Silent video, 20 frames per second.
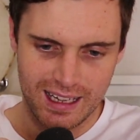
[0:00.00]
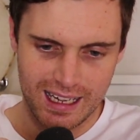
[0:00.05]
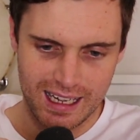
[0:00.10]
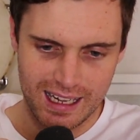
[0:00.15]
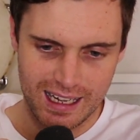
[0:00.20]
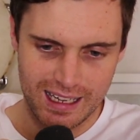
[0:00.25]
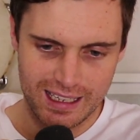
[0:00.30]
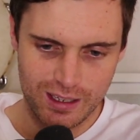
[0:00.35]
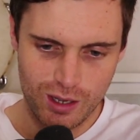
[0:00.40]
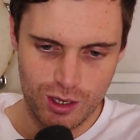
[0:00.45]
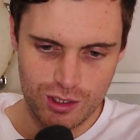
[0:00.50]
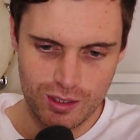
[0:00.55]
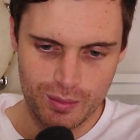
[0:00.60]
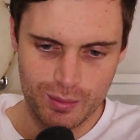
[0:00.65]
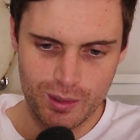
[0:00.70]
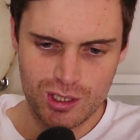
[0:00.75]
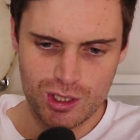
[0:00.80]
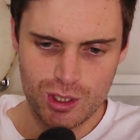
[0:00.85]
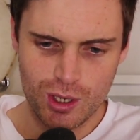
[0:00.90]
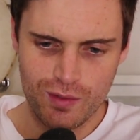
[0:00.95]
He goes, I'm
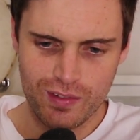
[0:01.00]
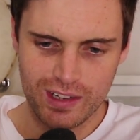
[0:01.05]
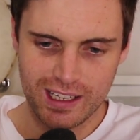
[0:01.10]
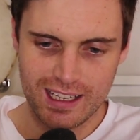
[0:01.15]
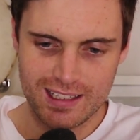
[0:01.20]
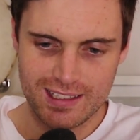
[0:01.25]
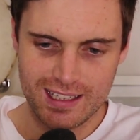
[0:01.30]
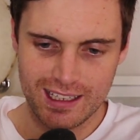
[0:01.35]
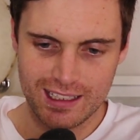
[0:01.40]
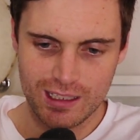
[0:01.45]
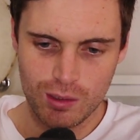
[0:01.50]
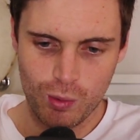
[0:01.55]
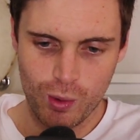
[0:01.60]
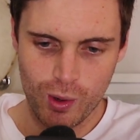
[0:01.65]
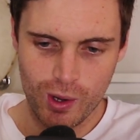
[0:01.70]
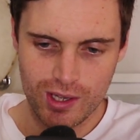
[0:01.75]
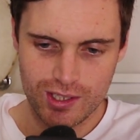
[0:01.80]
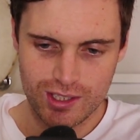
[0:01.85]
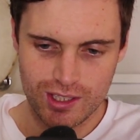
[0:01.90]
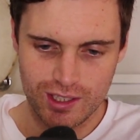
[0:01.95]
not sure if it gets any
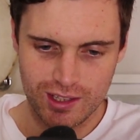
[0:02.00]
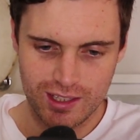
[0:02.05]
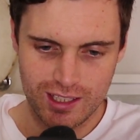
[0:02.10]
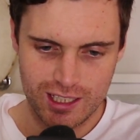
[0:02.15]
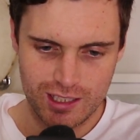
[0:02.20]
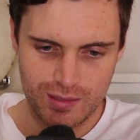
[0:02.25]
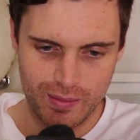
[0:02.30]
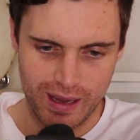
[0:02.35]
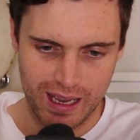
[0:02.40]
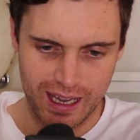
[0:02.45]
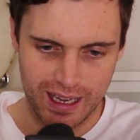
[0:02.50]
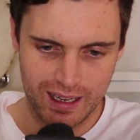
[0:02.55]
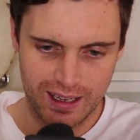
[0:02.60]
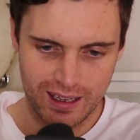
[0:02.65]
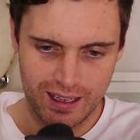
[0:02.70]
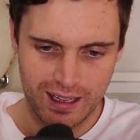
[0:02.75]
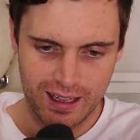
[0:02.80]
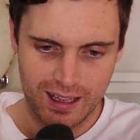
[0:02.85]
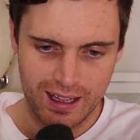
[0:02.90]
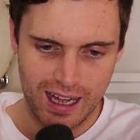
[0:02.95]
worse than this, man.